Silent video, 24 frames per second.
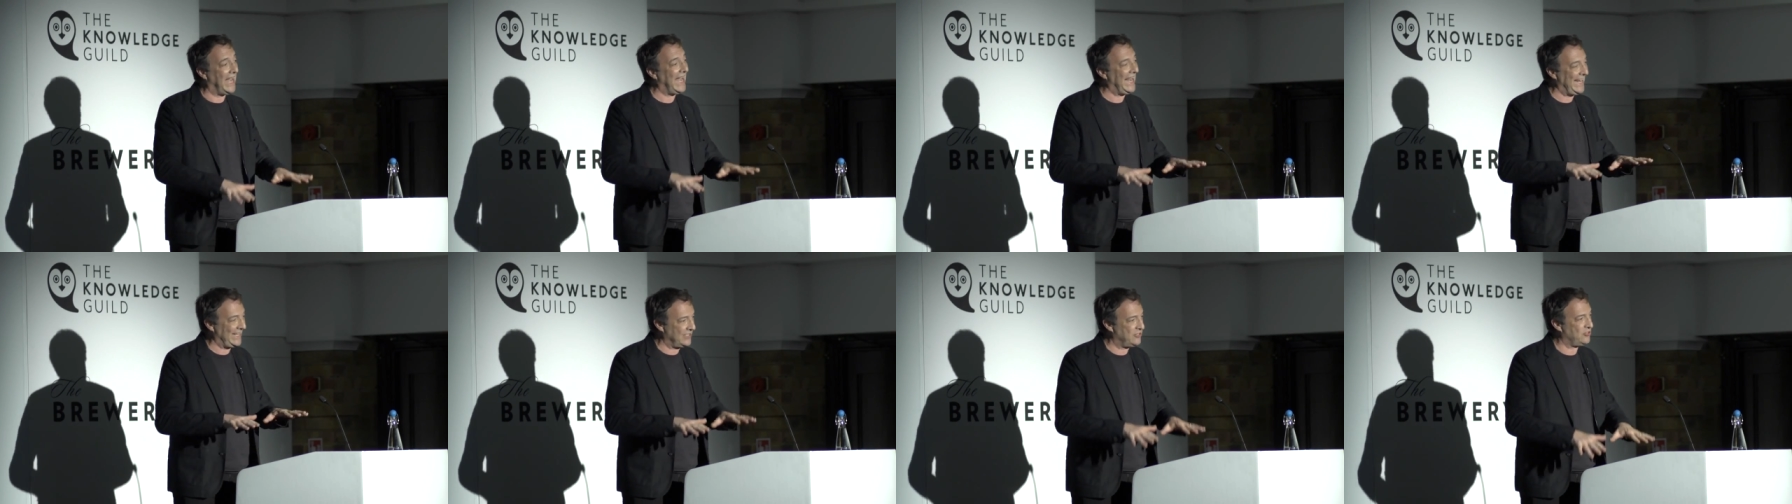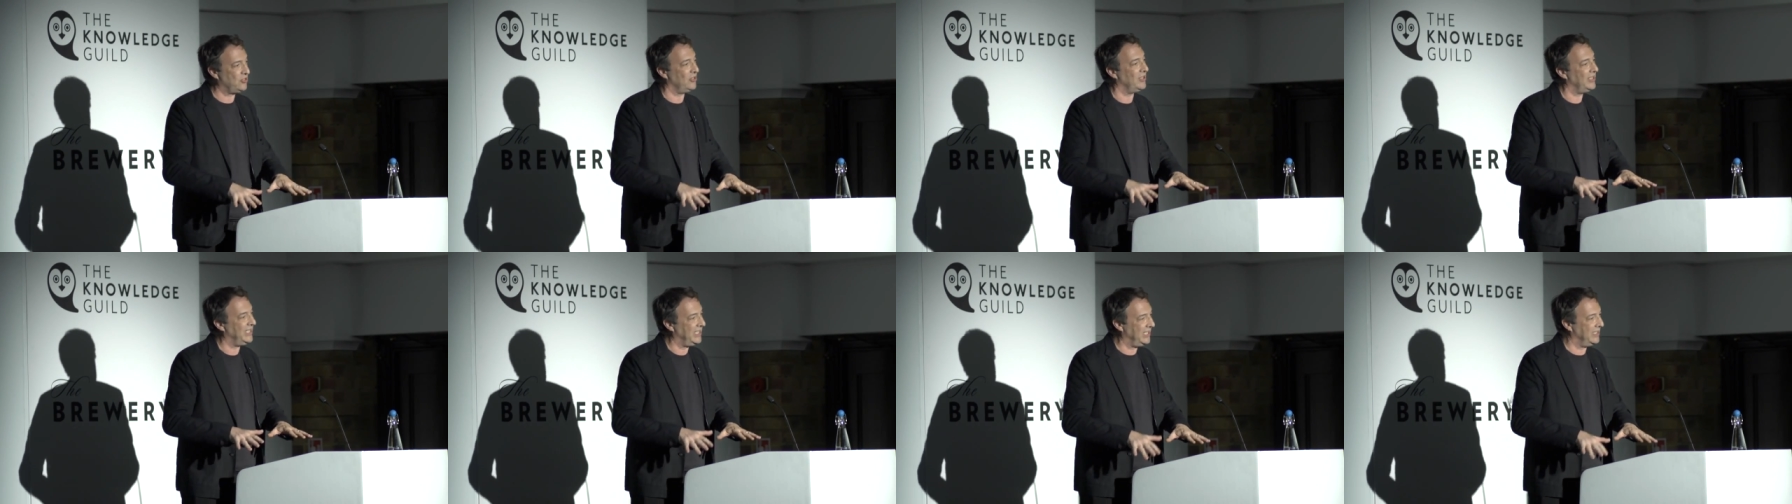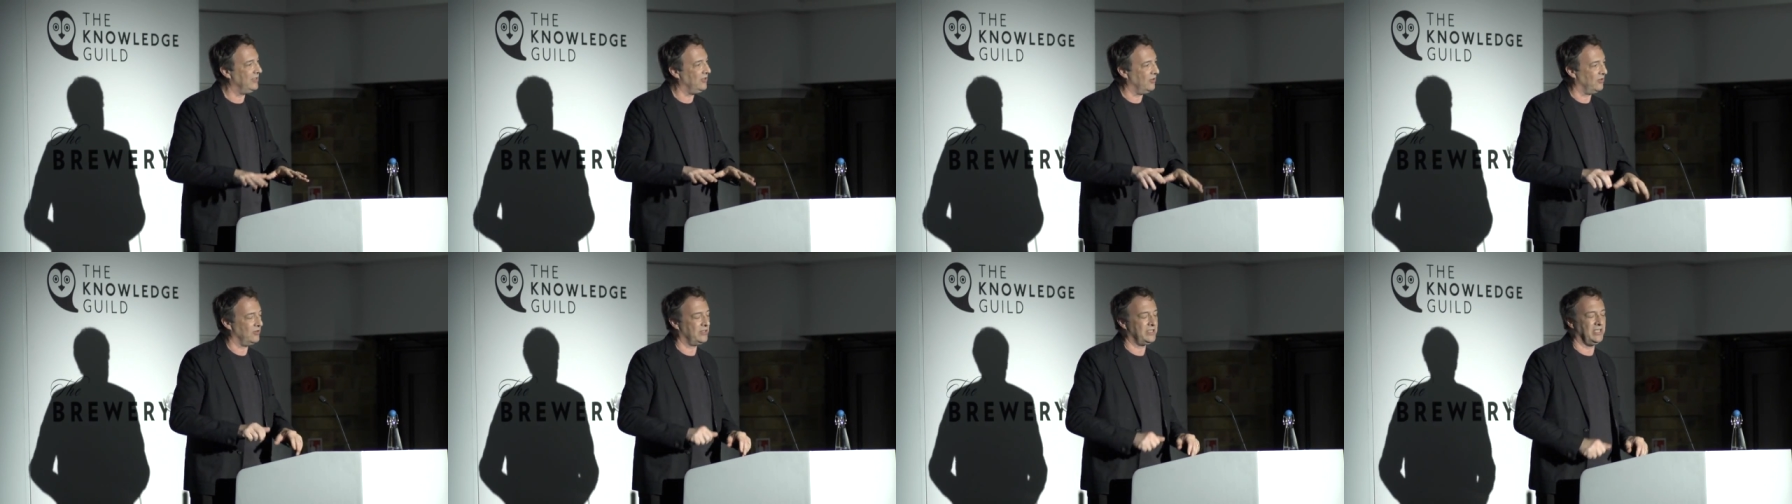actually
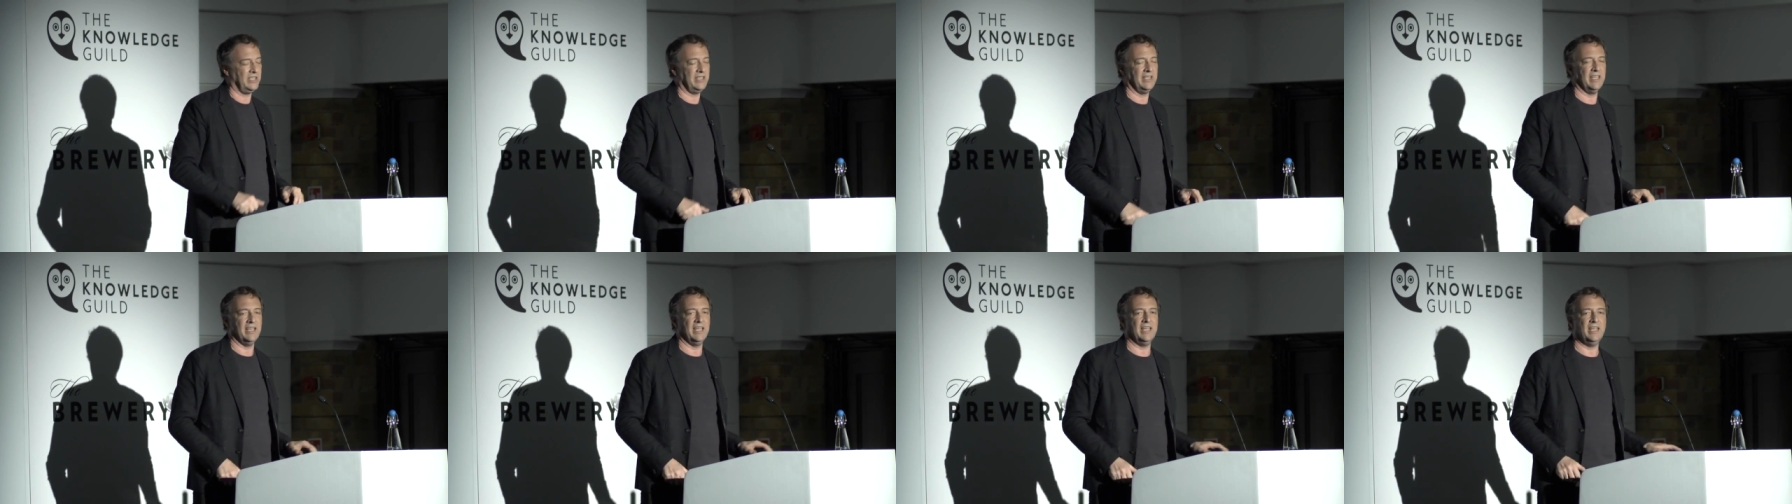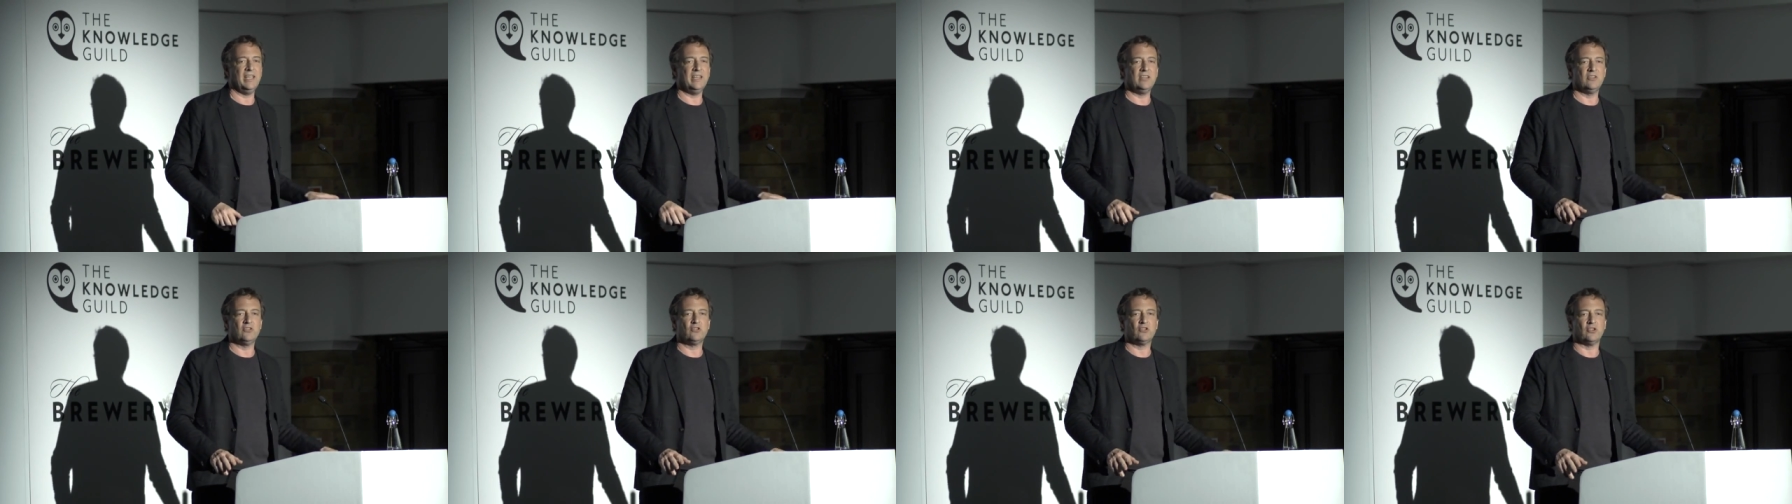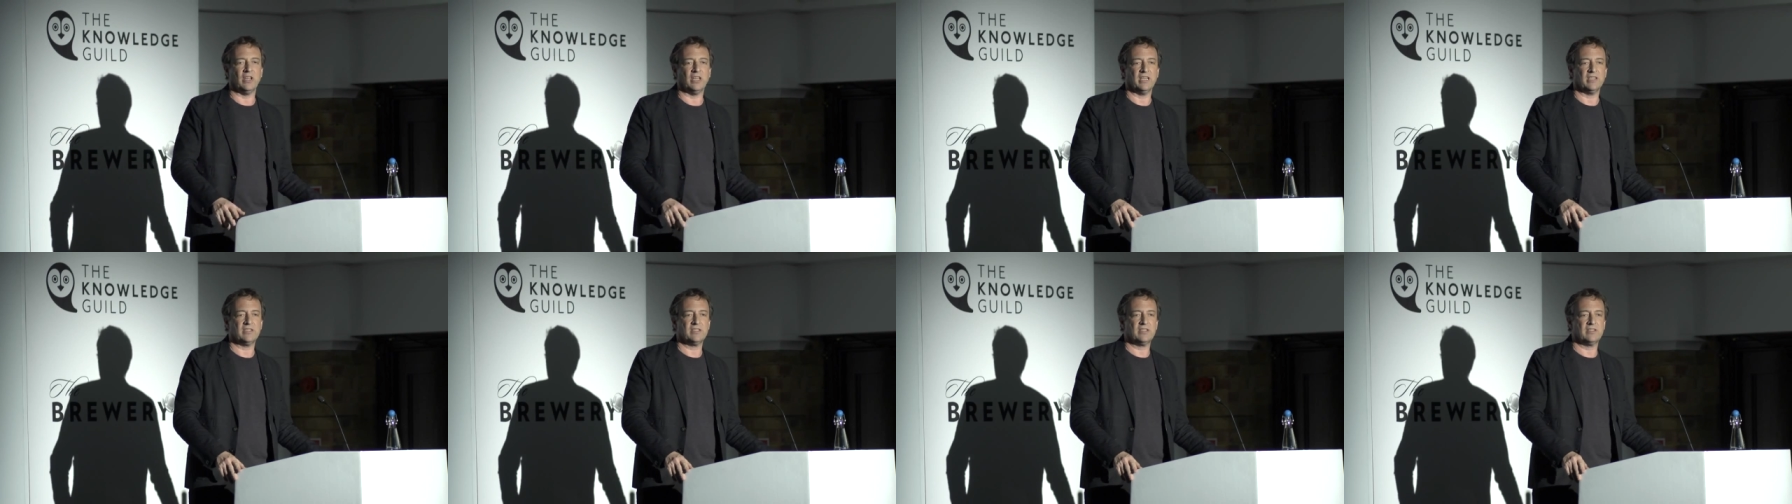not in their
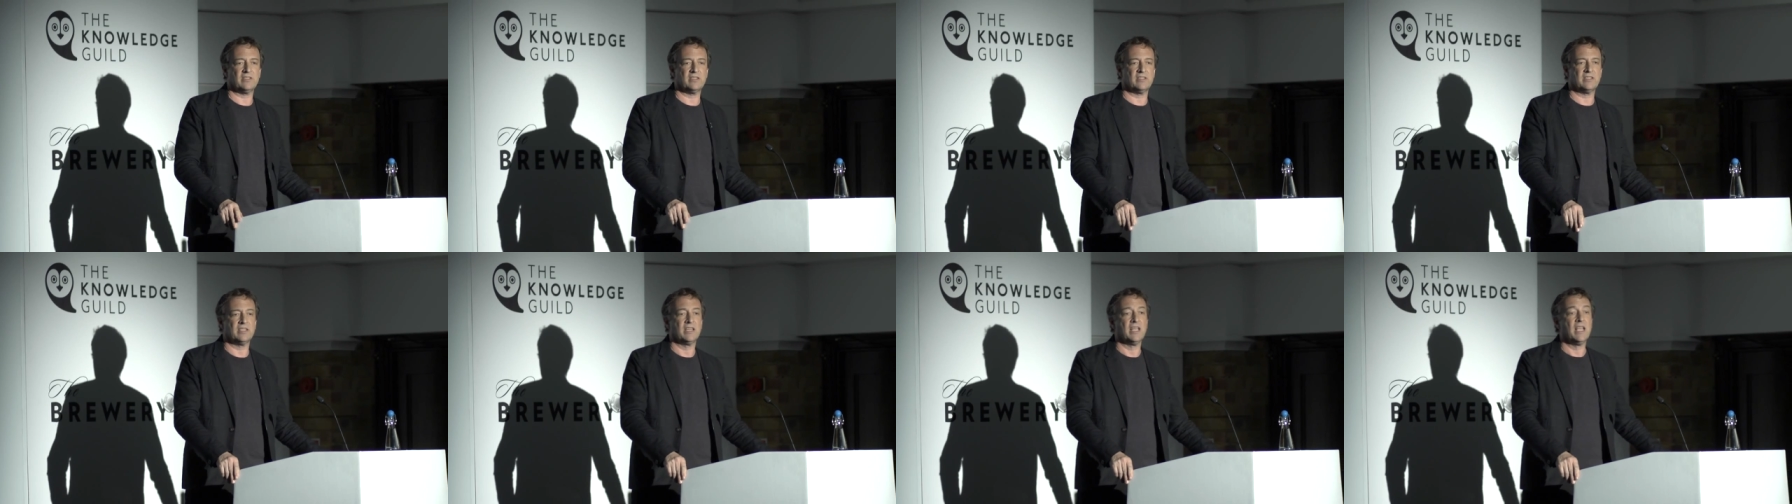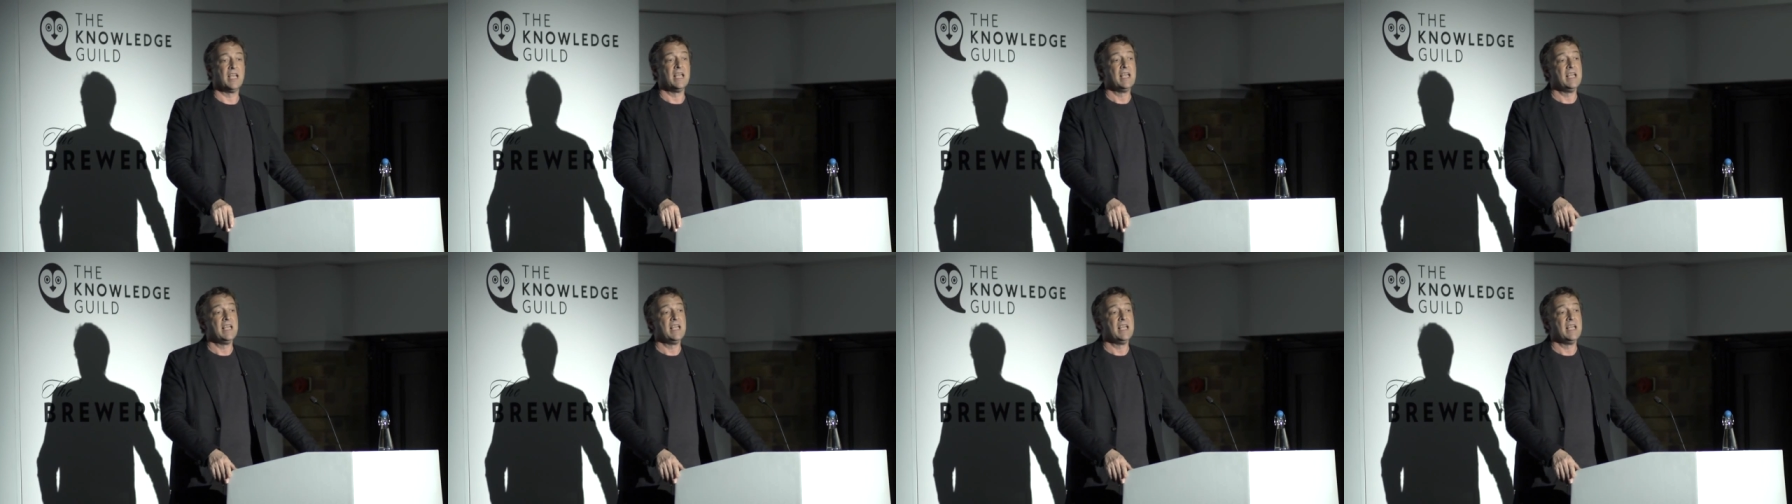interests.